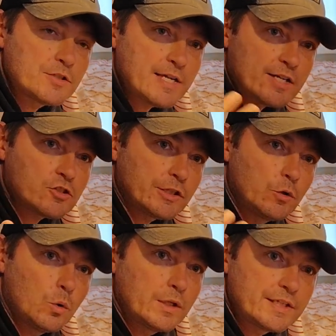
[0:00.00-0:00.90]
it's actually
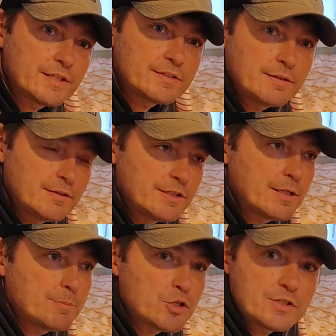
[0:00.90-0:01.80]
cooling the
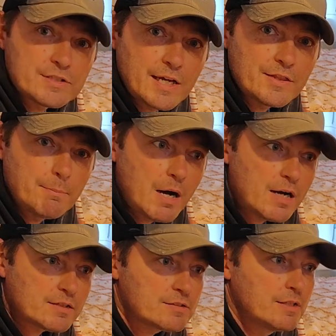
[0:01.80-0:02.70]
temperature inside the
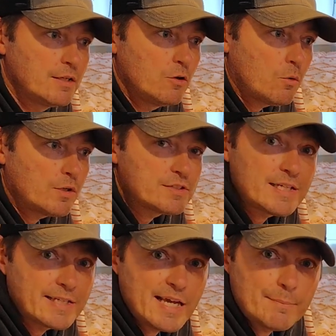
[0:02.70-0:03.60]
box or
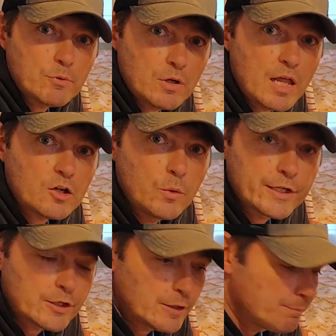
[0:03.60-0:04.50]
inside the camper a lot
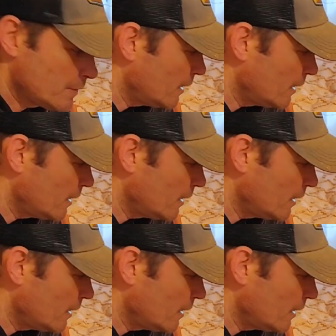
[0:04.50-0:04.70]
quicker.